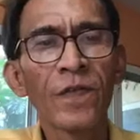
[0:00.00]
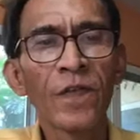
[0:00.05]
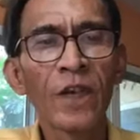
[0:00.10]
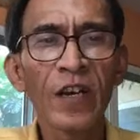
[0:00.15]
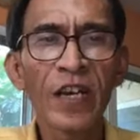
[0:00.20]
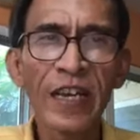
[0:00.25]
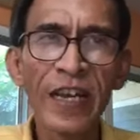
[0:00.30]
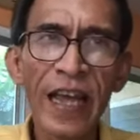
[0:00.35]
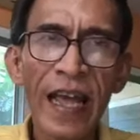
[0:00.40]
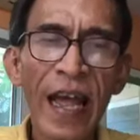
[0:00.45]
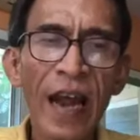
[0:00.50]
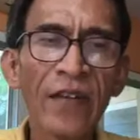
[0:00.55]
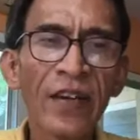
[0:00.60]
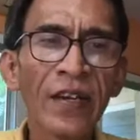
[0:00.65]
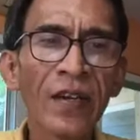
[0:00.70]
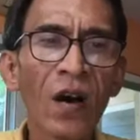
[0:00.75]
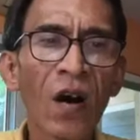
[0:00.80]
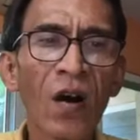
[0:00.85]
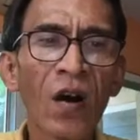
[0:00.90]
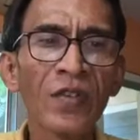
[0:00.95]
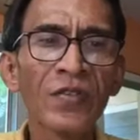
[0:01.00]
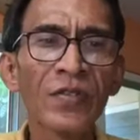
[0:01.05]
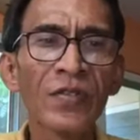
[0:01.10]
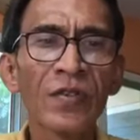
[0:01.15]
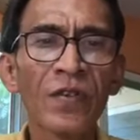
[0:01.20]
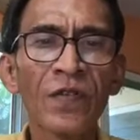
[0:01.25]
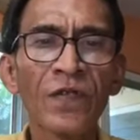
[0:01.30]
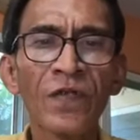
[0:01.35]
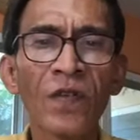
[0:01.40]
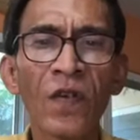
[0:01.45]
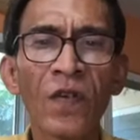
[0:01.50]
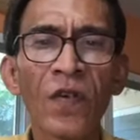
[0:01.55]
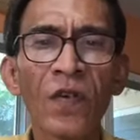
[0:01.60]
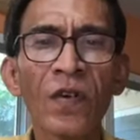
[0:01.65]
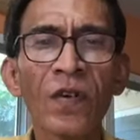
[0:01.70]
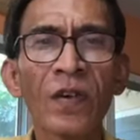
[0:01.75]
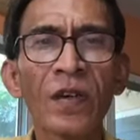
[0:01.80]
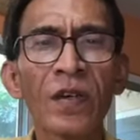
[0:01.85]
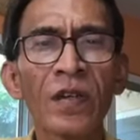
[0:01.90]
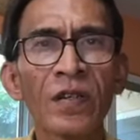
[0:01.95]
for caring also
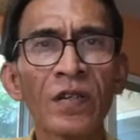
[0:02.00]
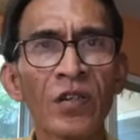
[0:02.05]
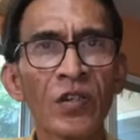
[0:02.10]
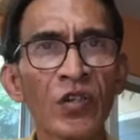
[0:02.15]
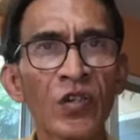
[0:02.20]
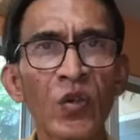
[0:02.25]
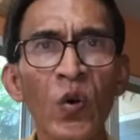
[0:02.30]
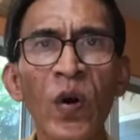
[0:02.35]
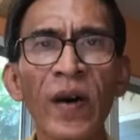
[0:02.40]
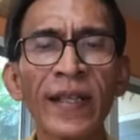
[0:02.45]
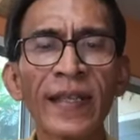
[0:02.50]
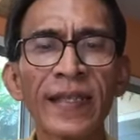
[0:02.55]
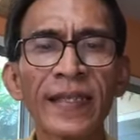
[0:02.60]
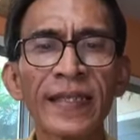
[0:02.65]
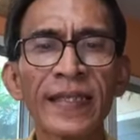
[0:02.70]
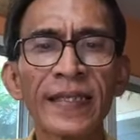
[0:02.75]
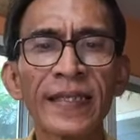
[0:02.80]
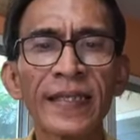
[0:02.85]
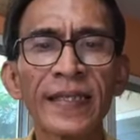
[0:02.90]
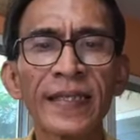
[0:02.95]
for the soil,